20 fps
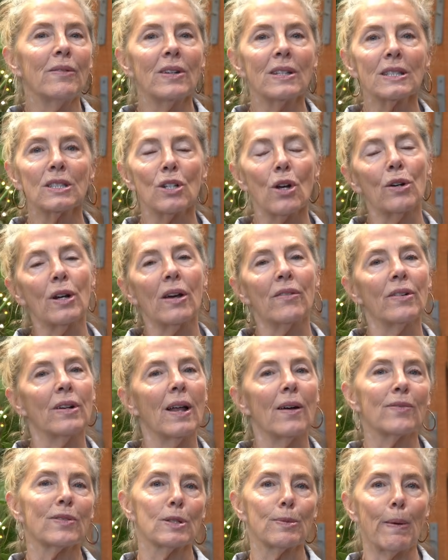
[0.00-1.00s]
us don't have
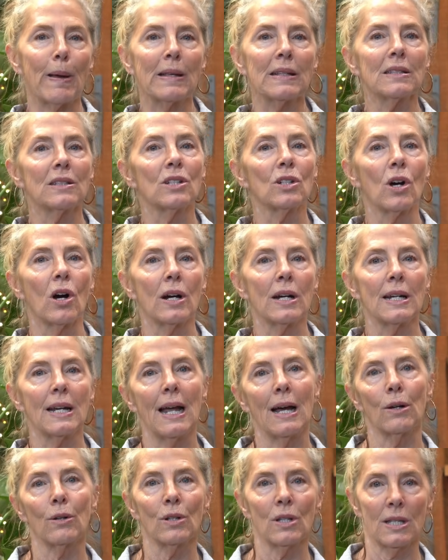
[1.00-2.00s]
enough space to garden
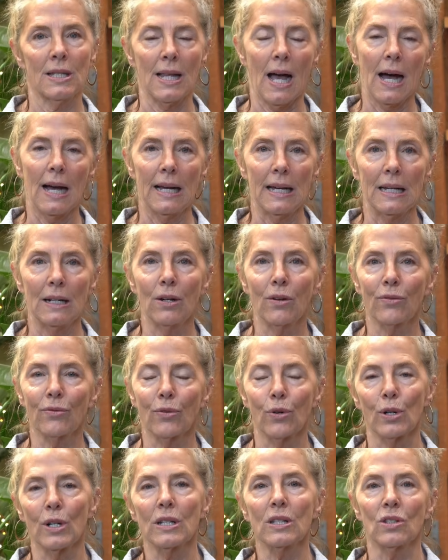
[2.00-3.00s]
outside
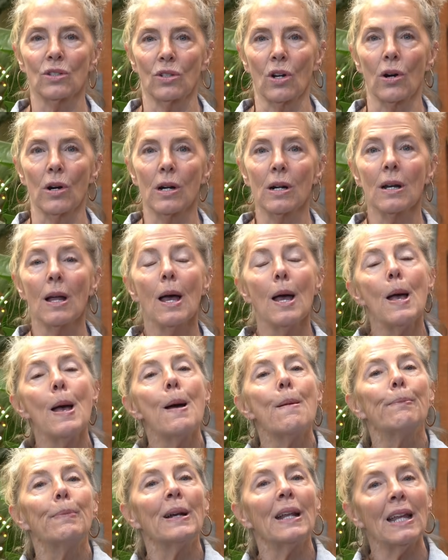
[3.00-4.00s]
for a start,
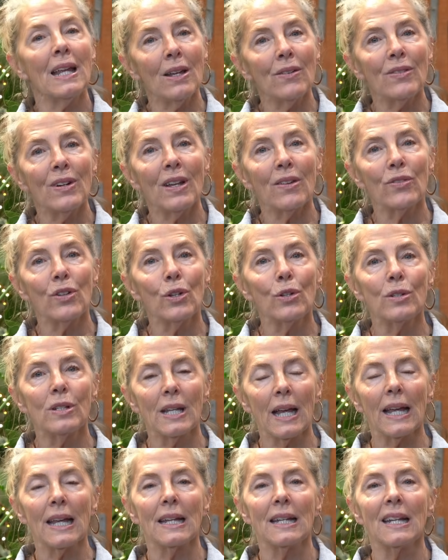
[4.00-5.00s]
but even if you
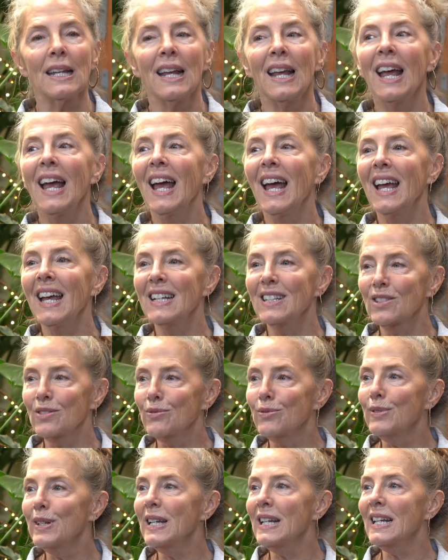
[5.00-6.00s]
did, it's
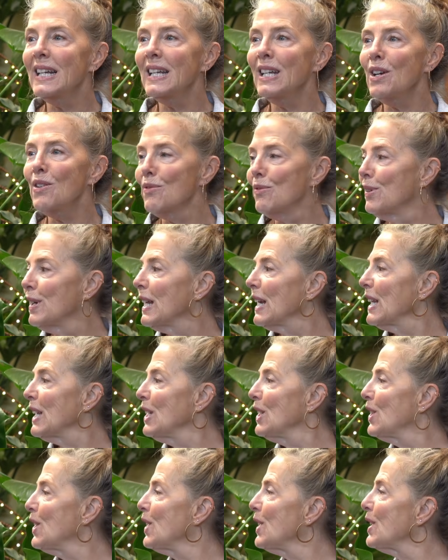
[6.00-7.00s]
really, really
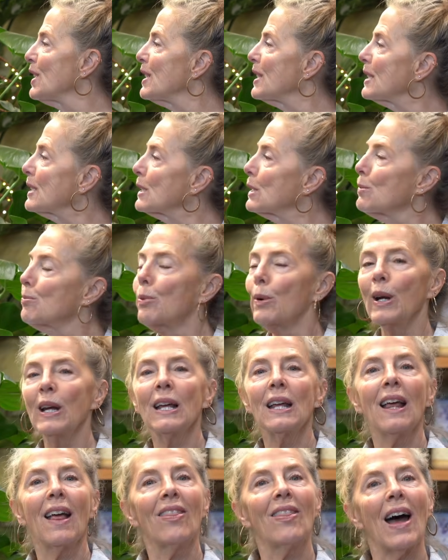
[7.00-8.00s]
good to
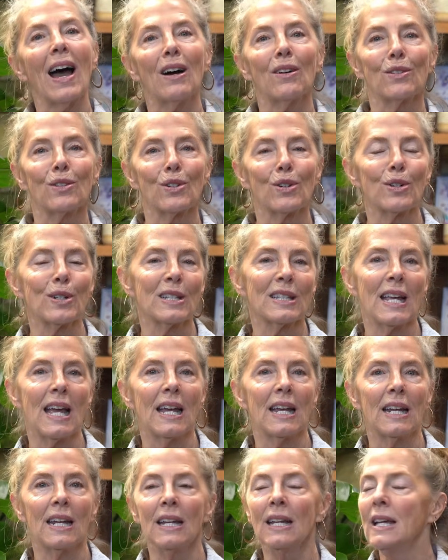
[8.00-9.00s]
bring the outdoors
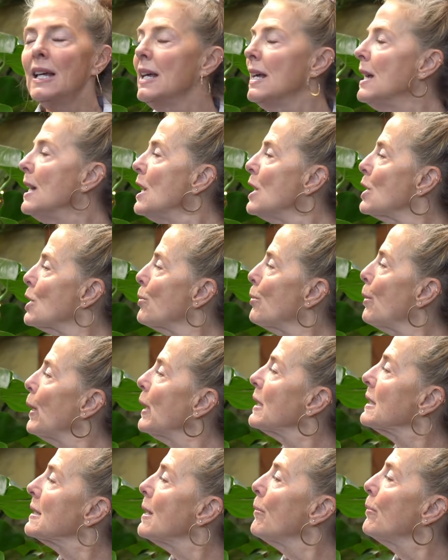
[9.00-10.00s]
in, to bring
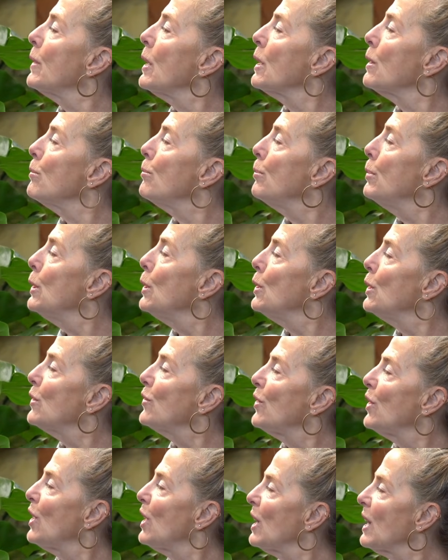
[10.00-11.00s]
something
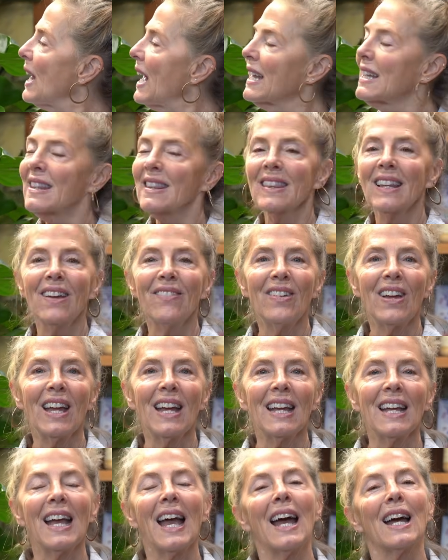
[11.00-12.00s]
beautiful and
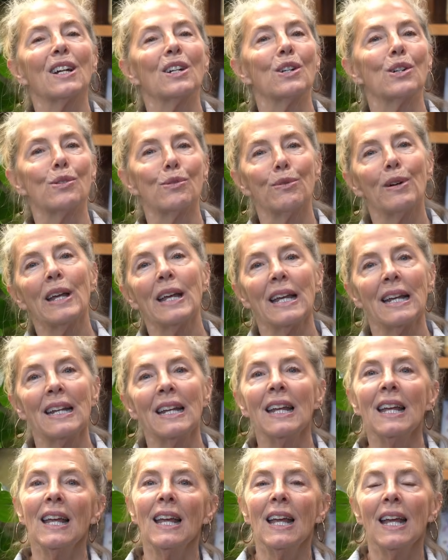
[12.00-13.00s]
living and green
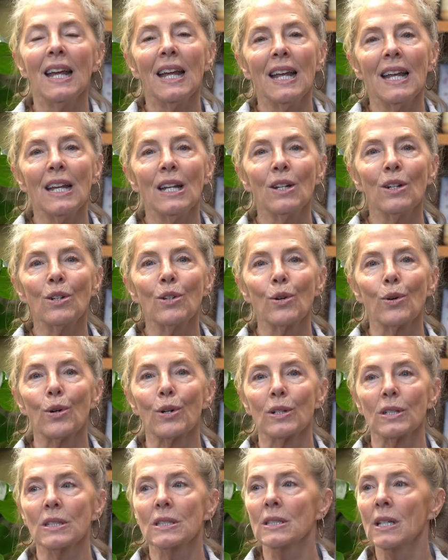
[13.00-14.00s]

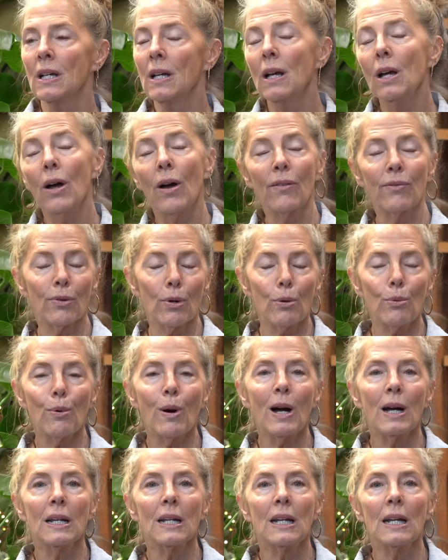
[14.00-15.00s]
indoors. For
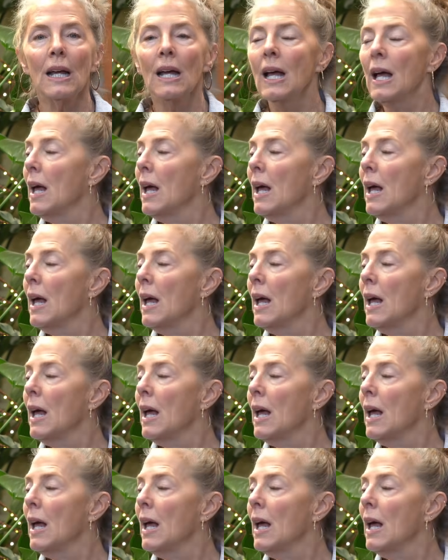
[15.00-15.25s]
one,